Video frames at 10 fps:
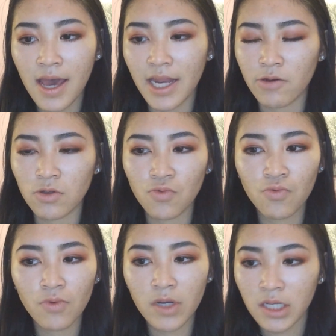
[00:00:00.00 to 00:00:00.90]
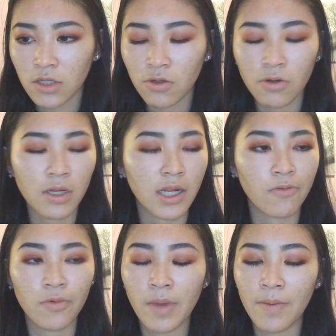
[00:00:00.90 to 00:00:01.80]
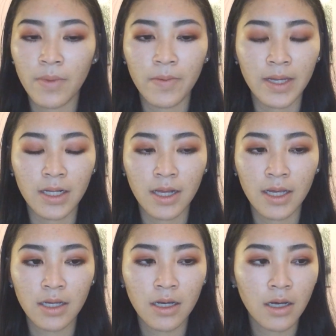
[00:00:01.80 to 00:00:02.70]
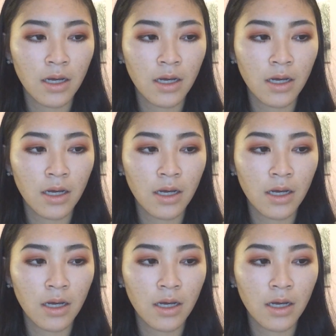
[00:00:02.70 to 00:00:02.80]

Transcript: and I was really torn. I remember being like,